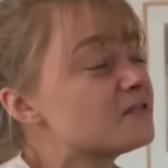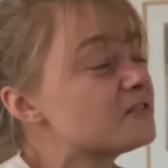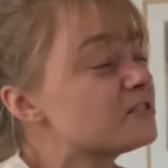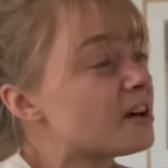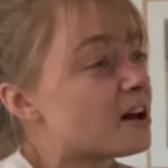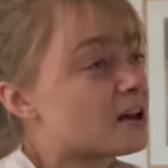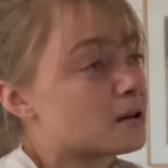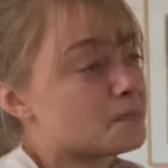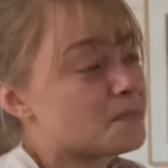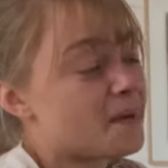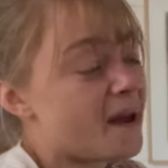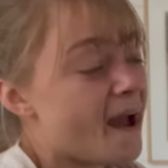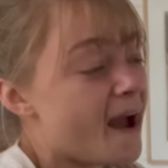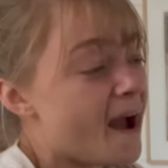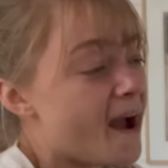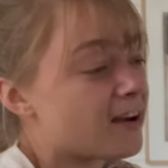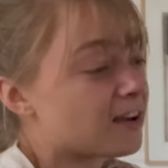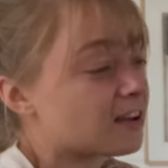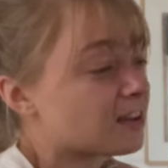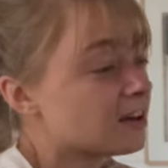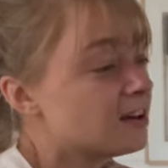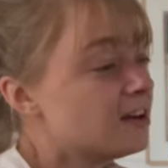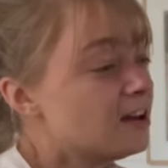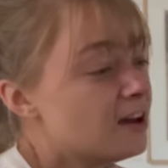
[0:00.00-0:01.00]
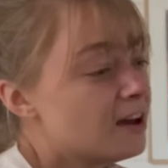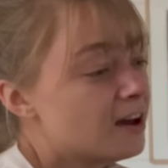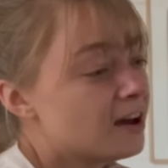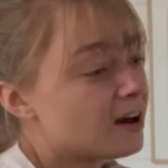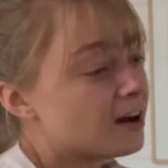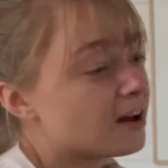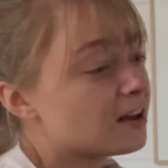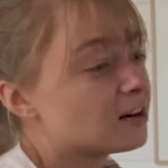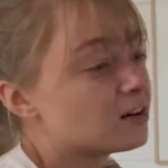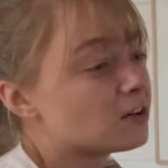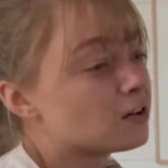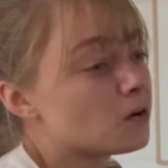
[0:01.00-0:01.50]
to unpack.
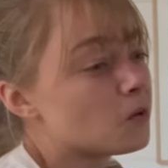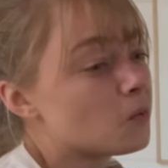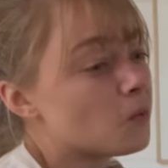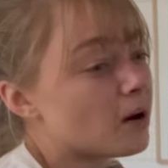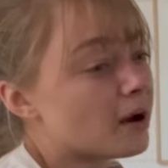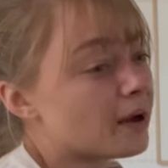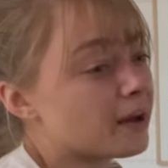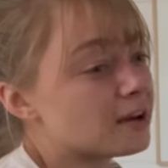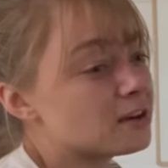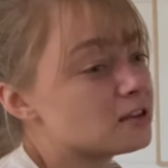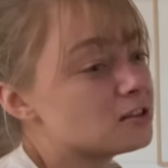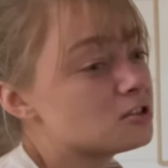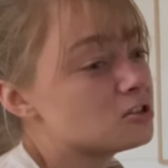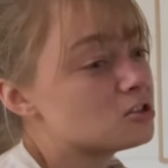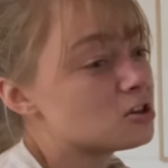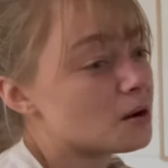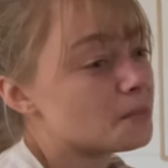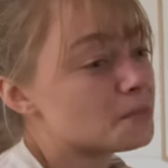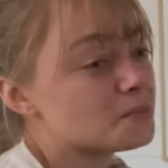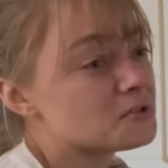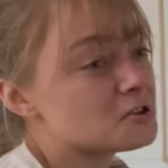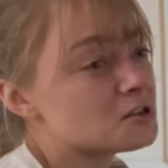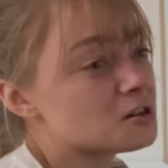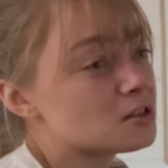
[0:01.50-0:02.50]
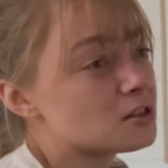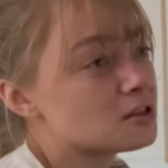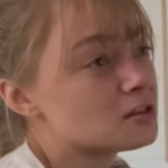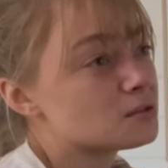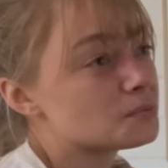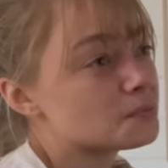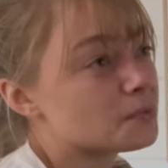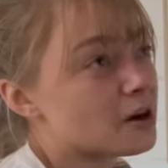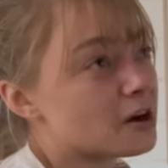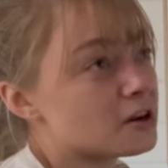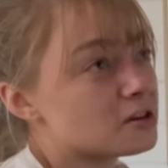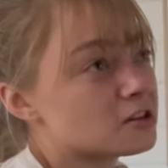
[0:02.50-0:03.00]
I don't know why I jumped into this
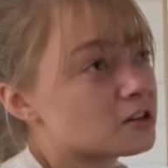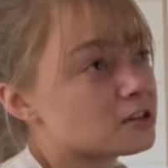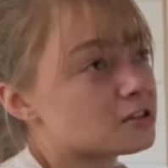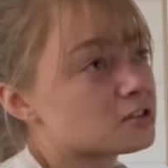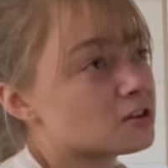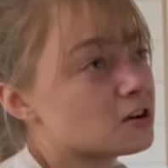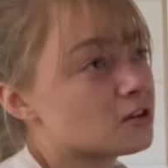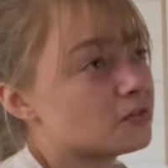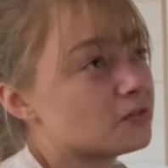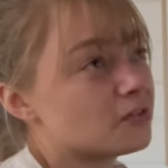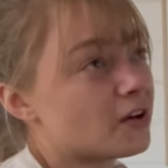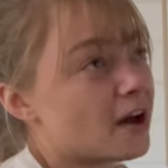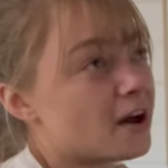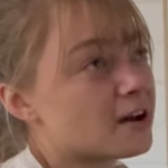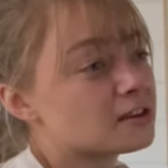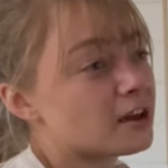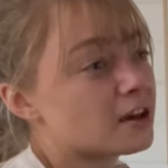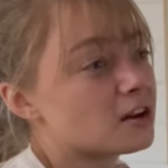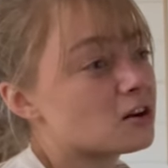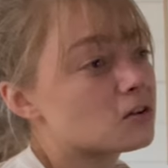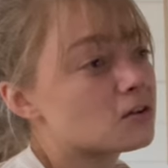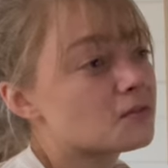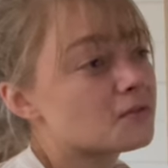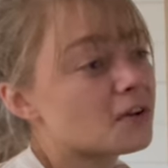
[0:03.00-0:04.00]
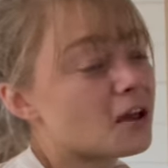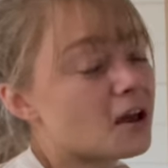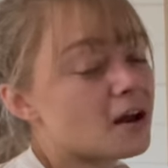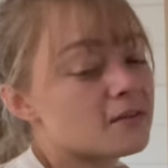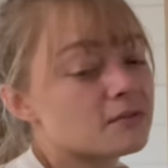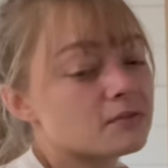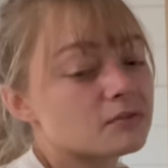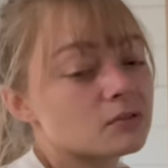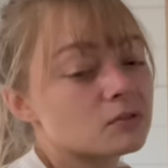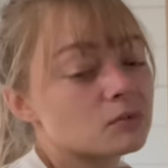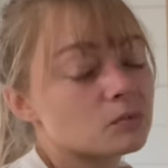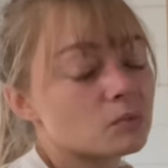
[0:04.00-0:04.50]
project so fast. I don't even
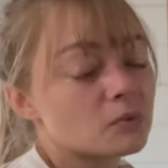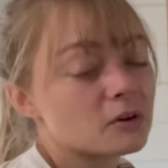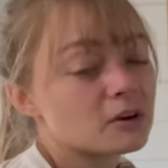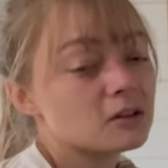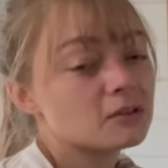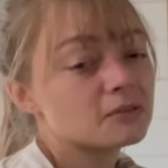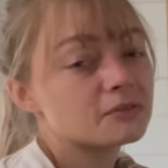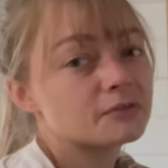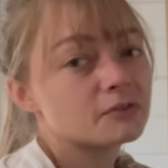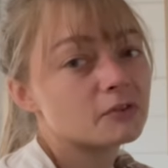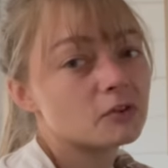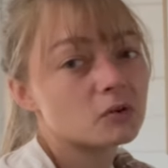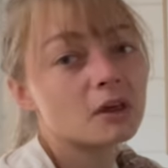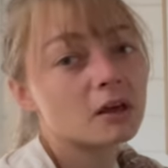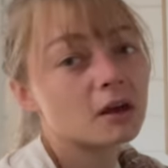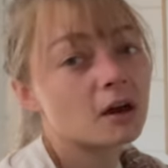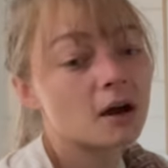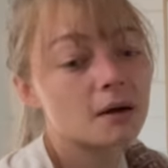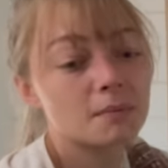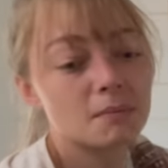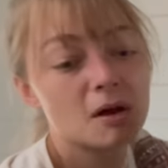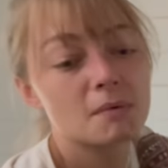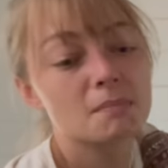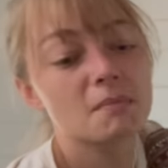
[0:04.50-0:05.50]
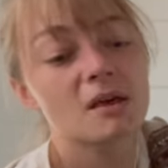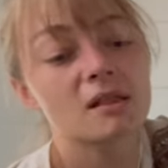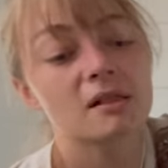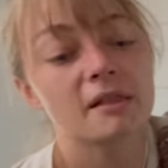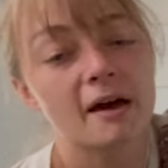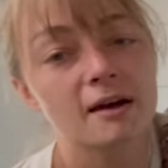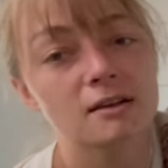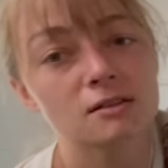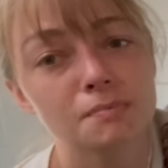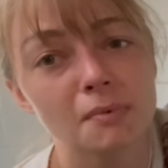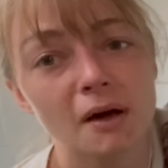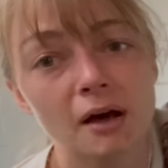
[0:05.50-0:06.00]
have real food. Like, I'm on my
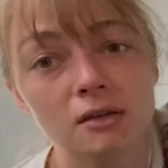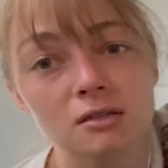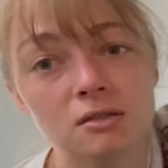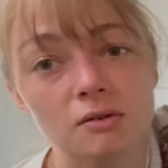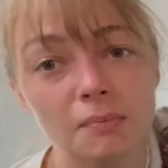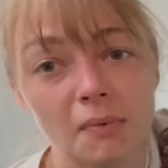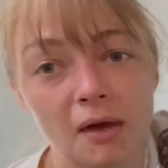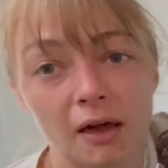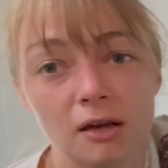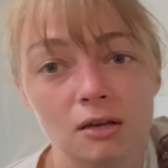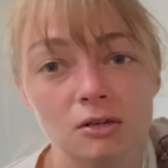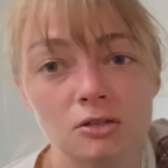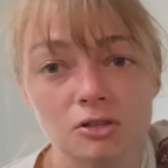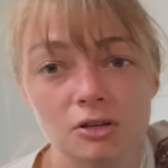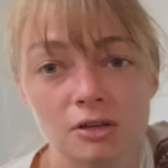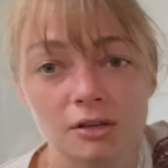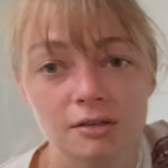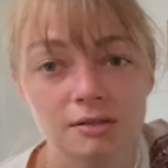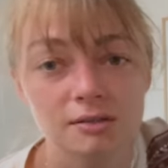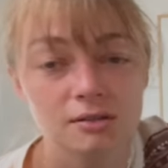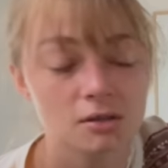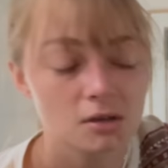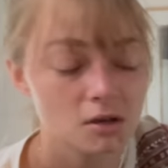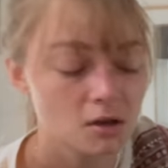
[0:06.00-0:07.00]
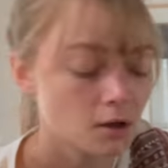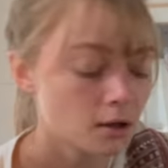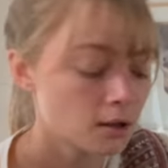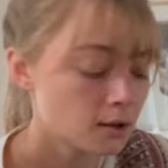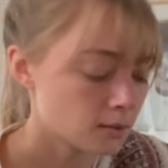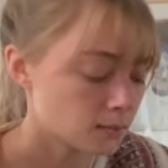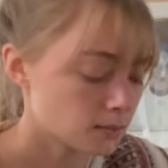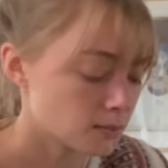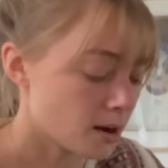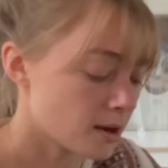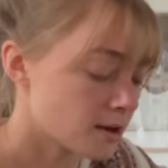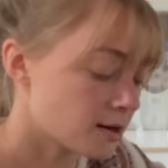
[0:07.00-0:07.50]
last box of mac and cheese
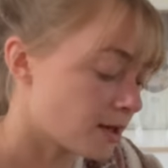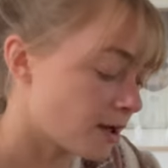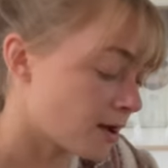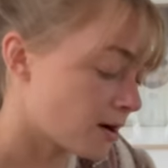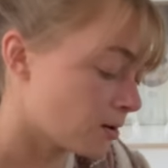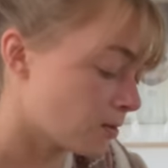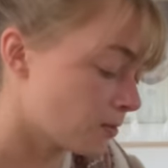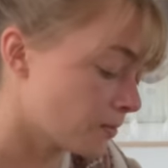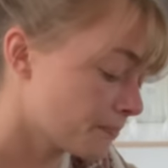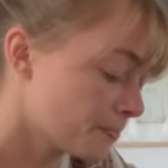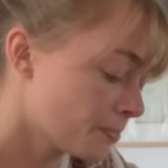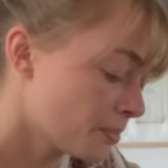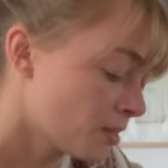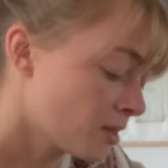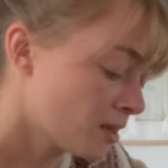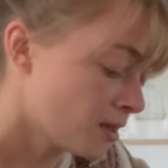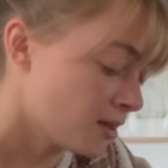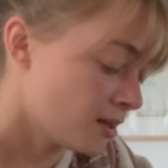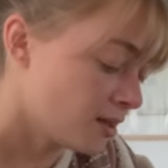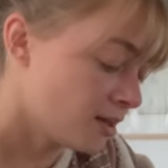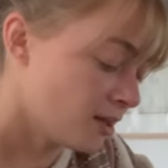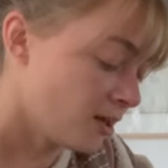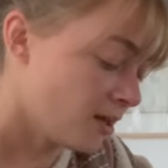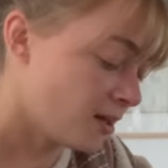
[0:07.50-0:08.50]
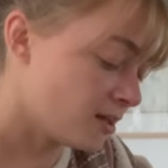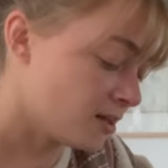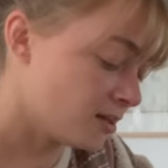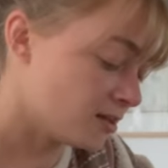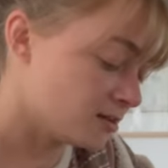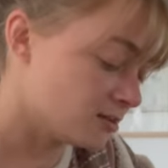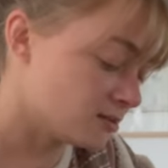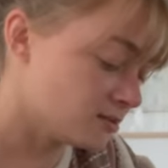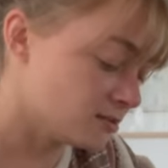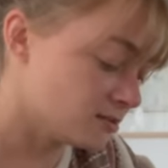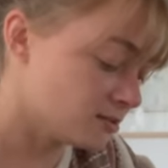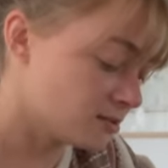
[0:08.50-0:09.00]
right now
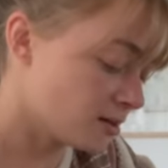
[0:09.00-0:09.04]
and